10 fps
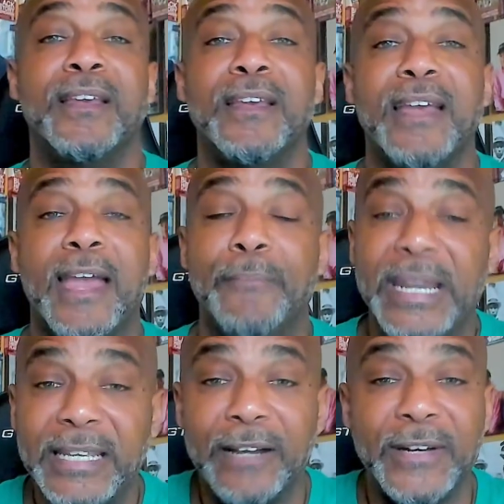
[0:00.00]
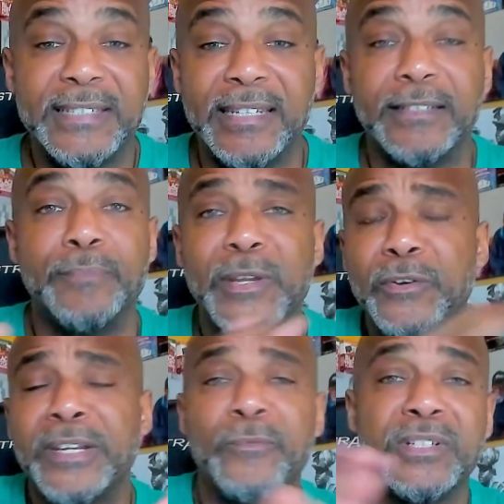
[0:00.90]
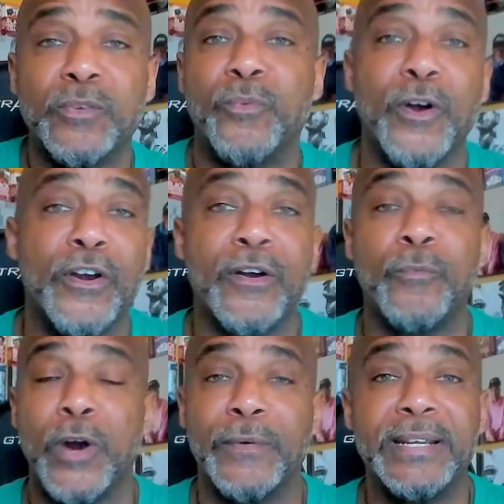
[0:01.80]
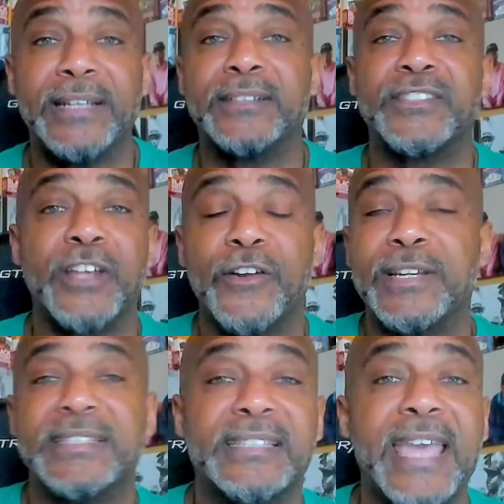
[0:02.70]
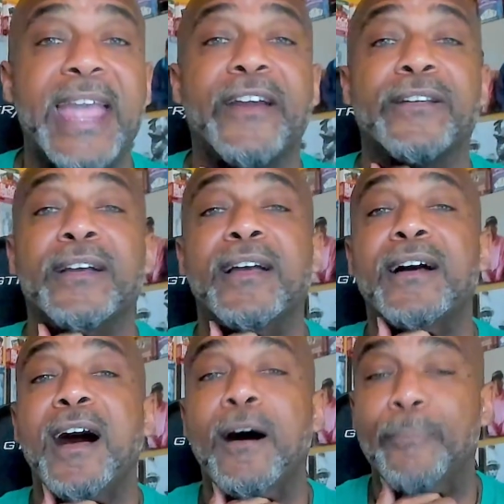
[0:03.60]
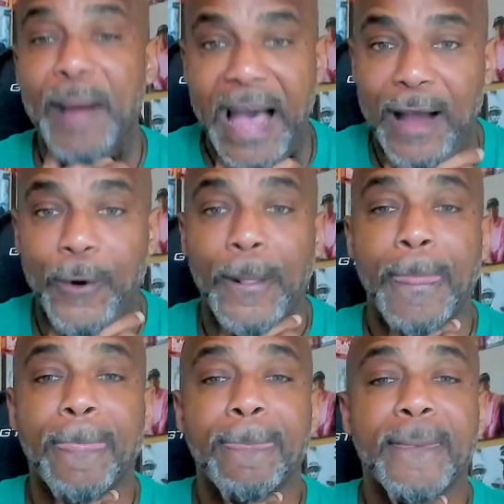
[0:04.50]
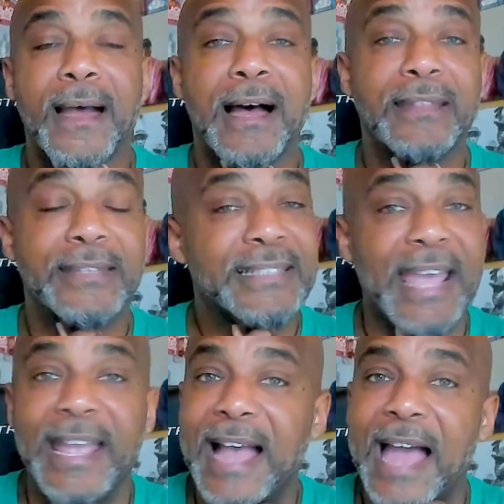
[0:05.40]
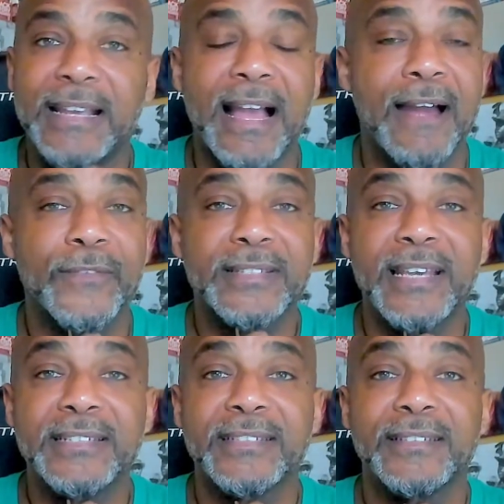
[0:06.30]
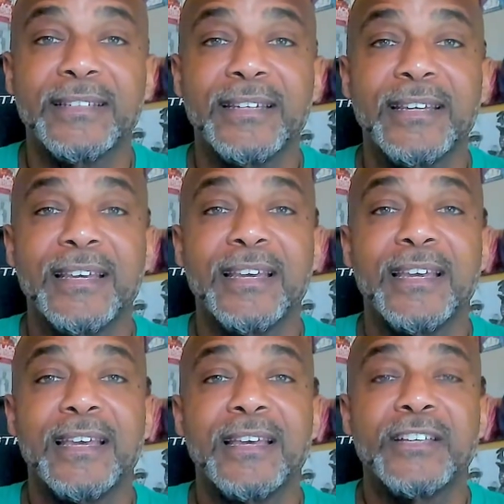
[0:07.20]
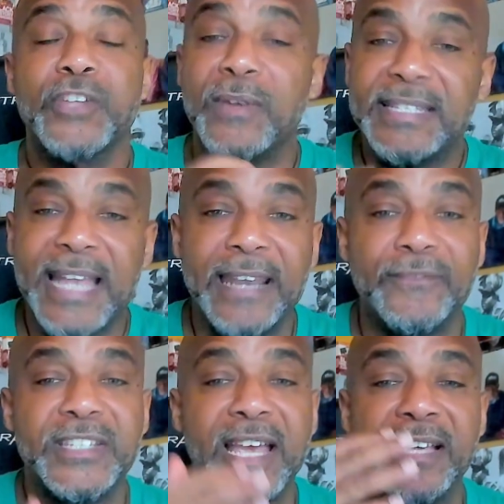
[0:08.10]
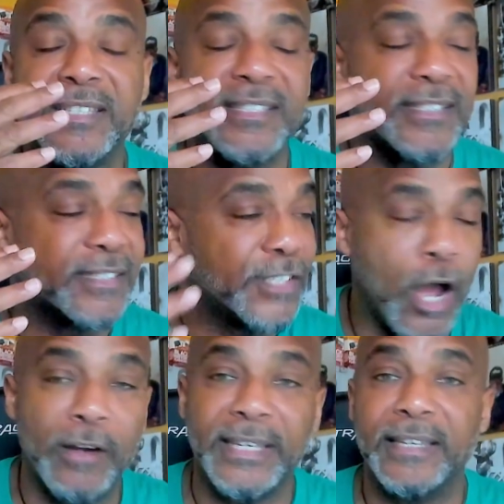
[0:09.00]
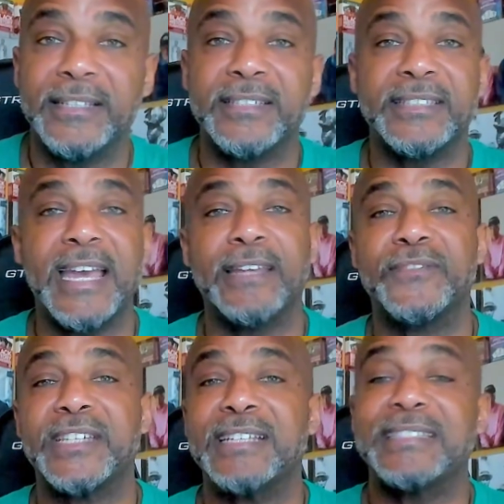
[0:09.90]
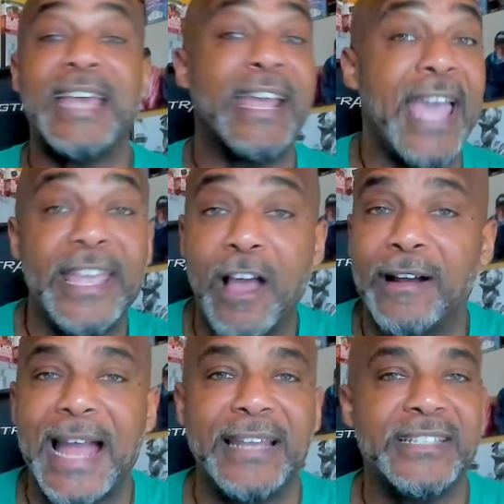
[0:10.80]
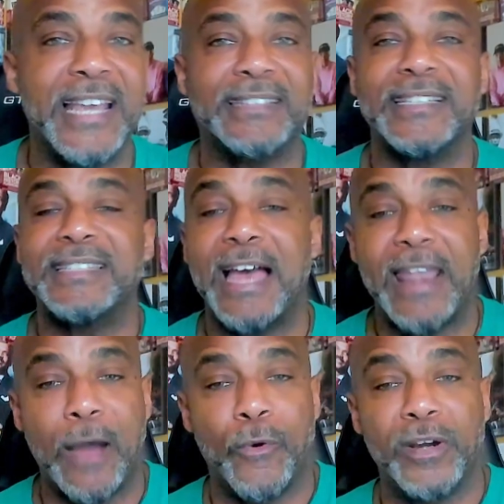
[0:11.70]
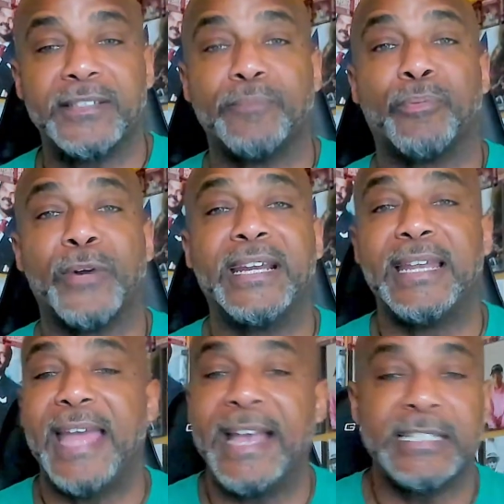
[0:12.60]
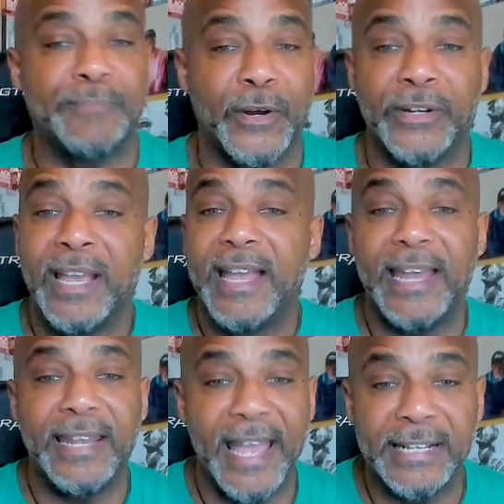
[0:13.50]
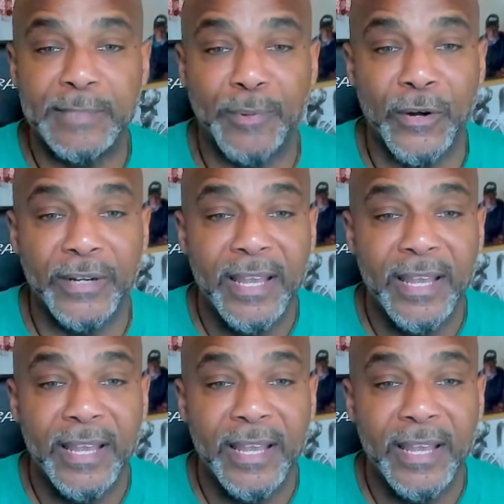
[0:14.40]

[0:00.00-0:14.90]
And many of us in the community was worried and concerned and scared about this AI conversation. So instead of just talking, instead of just saying, hey, y'all got to check this out, I wanted to bring an expert, and an expert